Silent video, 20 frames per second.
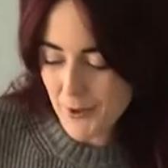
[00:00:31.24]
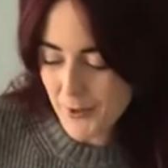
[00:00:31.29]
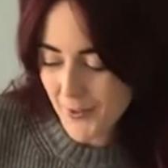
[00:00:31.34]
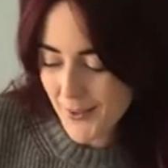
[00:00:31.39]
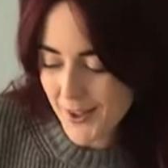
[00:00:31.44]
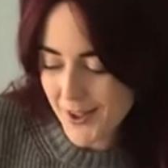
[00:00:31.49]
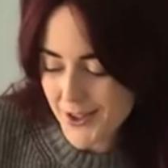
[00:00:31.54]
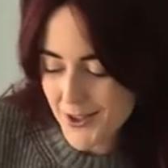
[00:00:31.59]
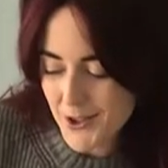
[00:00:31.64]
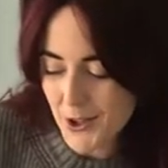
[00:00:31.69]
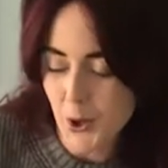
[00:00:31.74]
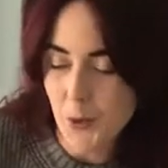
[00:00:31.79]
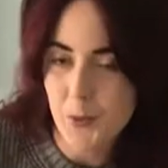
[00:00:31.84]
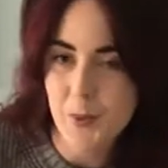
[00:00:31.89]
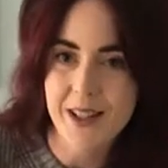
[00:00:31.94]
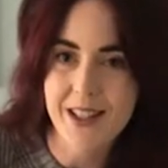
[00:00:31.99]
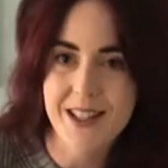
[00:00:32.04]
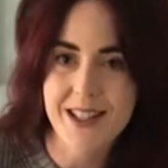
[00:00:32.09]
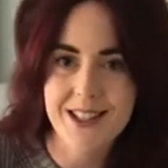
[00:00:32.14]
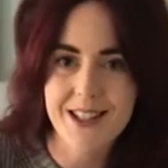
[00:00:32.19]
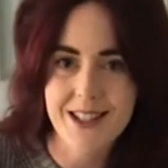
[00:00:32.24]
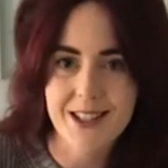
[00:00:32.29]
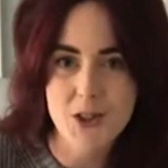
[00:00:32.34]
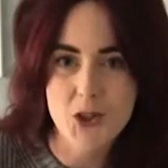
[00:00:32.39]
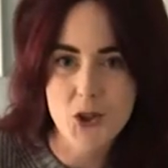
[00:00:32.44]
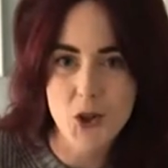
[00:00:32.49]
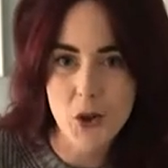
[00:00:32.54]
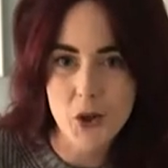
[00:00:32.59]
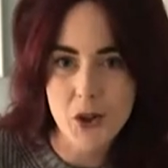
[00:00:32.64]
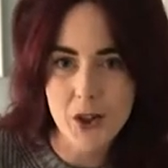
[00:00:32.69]
First up is the
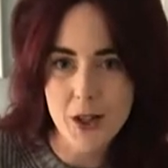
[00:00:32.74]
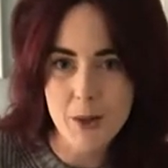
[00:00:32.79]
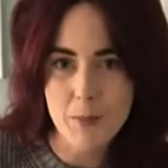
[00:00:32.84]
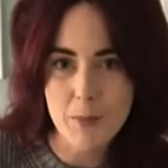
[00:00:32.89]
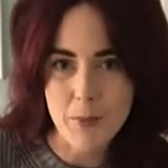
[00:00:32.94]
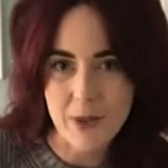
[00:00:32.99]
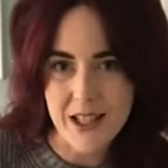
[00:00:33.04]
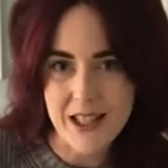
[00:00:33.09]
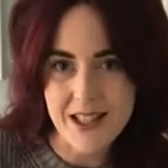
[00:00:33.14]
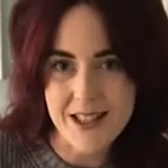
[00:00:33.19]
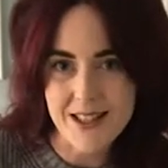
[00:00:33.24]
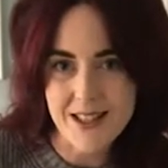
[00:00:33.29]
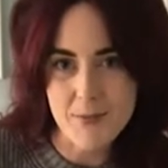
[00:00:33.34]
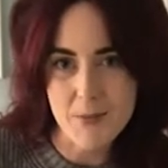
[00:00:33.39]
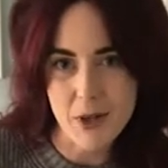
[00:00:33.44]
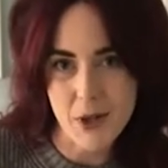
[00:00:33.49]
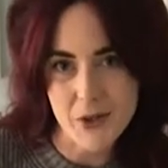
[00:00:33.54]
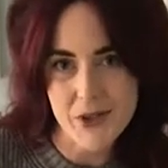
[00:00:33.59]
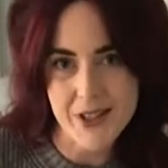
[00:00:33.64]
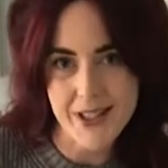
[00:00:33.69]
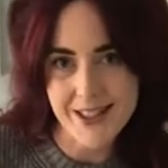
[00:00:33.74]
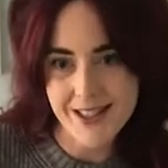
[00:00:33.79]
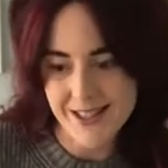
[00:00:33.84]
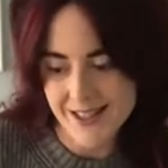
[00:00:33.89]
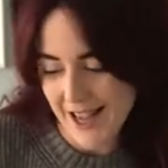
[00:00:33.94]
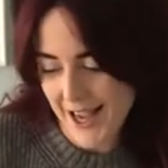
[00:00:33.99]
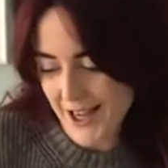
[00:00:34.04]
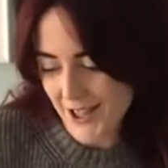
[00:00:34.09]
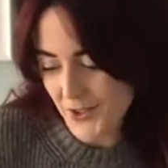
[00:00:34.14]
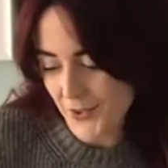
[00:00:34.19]
Jungle Beats music
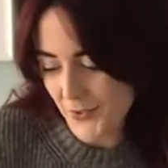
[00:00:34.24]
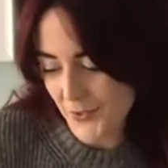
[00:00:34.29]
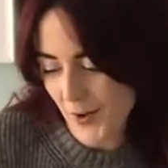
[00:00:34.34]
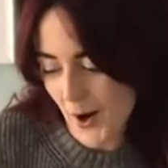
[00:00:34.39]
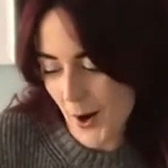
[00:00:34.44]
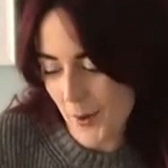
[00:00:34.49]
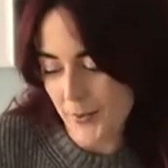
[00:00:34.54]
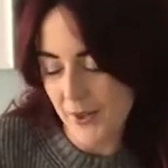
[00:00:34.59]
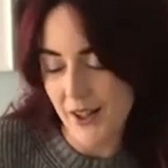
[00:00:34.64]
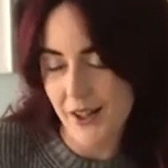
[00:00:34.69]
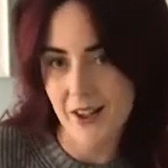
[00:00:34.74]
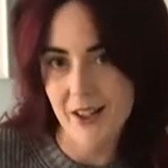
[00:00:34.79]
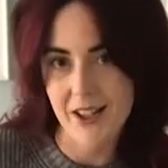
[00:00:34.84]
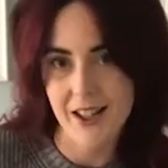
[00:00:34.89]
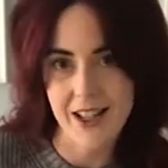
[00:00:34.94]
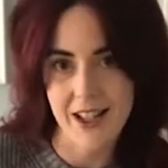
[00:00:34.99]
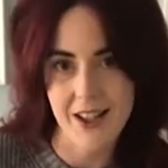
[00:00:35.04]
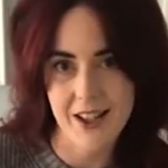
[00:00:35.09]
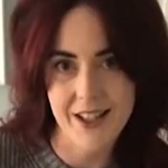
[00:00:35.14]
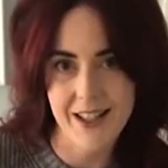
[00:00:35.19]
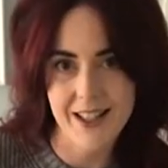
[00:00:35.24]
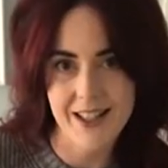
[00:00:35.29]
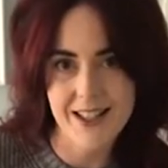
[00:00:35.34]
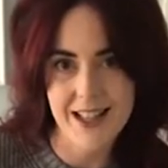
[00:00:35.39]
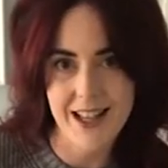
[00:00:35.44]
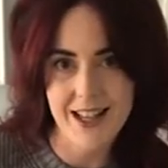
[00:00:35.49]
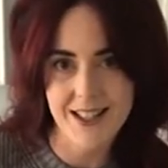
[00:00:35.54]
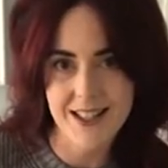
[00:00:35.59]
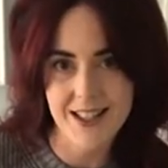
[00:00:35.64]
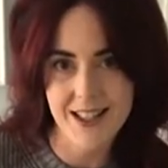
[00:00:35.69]
set from the Early Learning
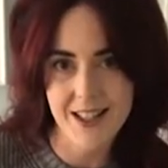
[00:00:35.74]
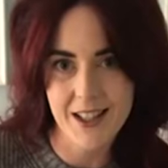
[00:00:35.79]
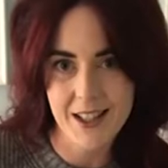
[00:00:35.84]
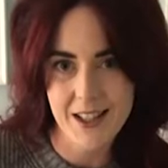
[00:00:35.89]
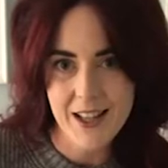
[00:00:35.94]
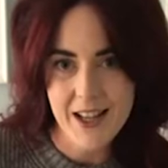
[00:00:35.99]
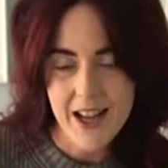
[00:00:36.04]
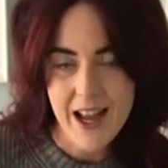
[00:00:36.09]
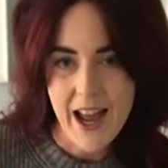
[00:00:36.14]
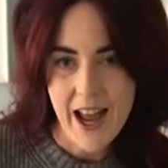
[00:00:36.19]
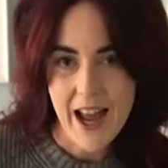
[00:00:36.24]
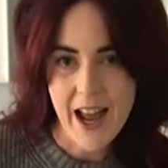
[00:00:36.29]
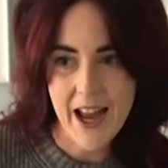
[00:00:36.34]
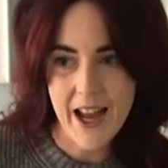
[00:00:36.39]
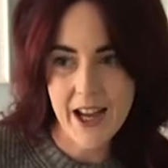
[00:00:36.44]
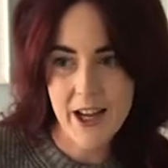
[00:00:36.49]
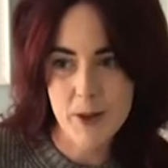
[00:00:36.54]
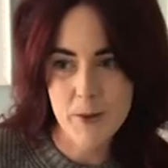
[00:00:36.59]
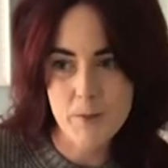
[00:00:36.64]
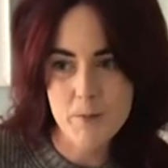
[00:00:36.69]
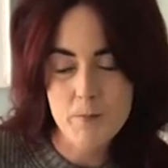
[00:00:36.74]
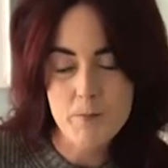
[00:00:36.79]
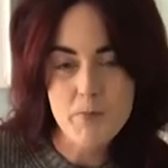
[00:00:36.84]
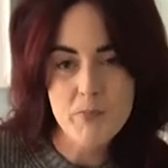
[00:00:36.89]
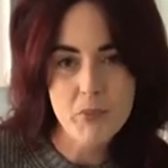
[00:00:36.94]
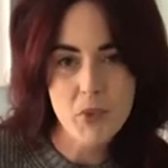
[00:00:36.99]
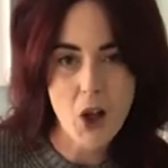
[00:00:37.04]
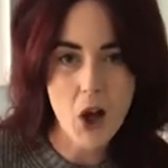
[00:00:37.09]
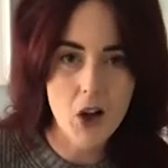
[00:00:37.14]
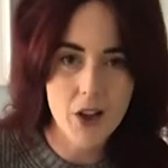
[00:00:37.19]
Centre.
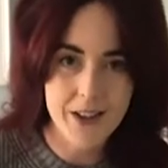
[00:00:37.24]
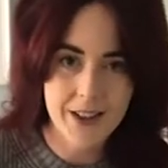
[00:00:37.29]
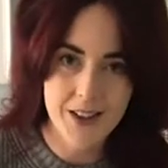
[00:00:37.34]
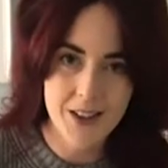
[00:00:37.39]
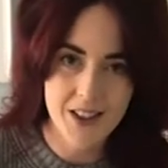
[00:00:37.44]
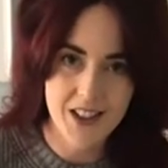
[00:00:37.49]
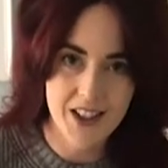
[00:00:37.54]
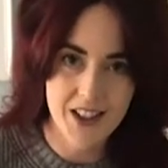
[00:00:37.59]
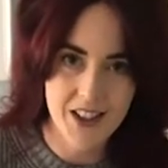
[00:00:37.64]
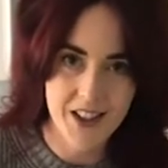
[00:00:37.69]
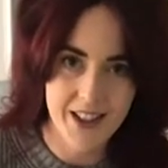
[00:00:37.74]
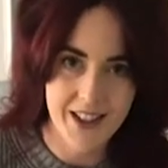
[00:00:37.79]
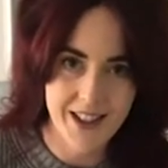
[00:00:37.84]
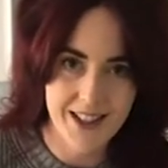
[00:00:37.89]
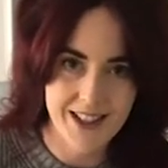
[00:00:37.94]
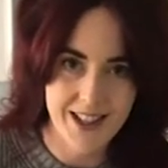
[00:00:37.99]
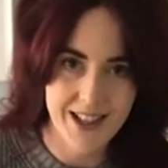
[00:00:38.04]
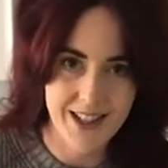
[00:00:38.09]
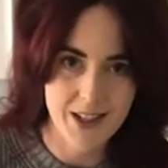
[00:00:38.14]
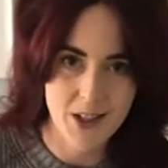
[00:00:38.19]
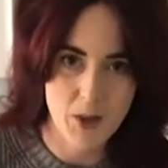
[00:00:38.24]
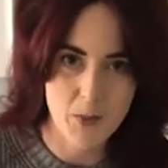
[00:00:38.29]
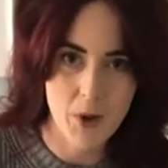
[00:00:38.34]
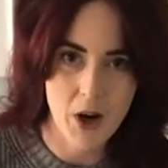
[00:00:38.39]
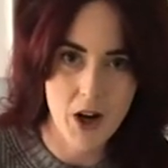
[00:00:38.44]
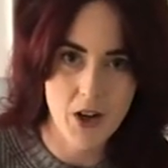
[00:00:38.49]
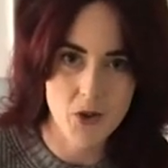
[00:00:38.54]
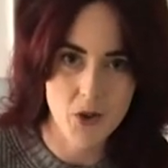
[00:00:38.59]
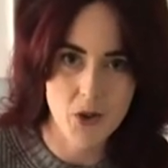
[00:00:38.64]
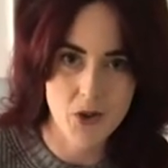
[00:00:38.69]
All the Early Learning Centre
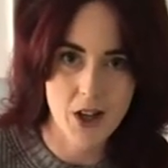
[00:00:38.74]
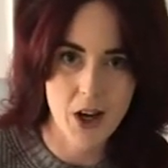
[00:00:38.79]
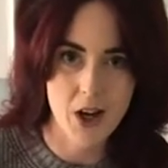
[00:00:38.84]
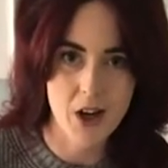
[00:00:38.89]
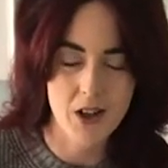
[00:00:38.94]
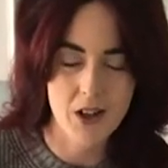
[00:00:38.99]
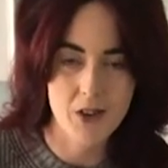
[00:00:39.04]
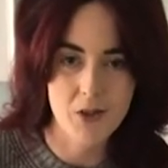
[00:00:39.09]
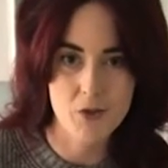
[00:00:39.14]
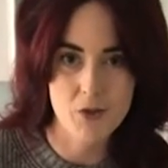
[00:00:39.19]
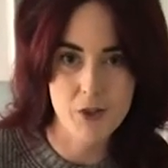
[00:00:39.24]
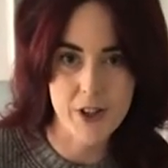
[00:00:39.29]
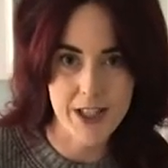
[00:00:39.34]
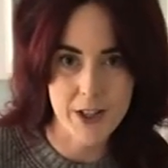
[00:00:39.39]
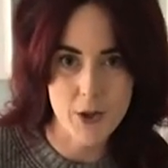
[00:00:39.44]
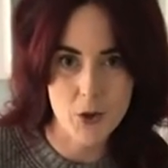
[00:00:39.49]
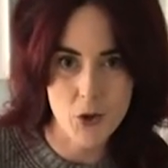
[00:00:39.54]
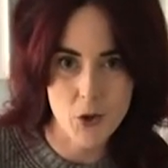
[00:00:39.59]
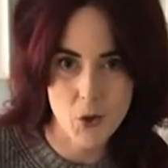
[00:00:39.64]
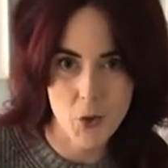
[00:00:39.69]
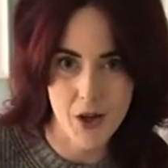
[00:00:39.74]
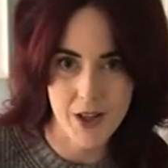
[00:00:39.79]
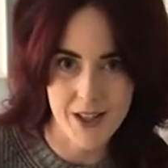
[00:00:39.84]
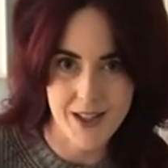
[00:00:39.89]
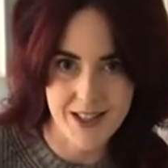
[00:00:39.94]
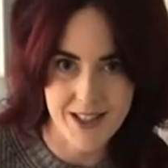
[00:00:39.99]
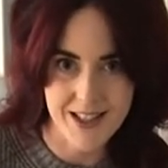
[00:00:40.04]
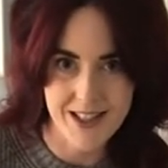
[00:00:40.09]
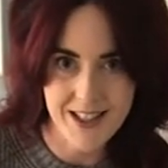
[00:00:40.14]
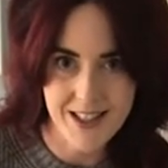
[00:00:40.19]
products are really good
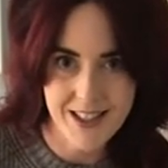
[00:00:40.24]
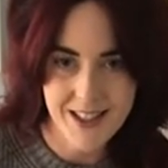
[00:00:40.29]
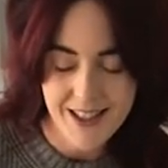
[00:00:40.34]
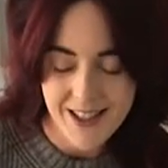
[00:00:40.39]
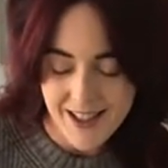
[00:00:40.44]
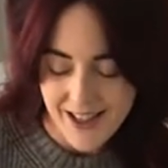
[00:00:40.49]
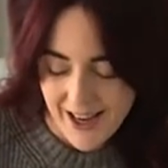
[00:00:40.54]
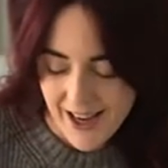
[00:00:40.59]
quality.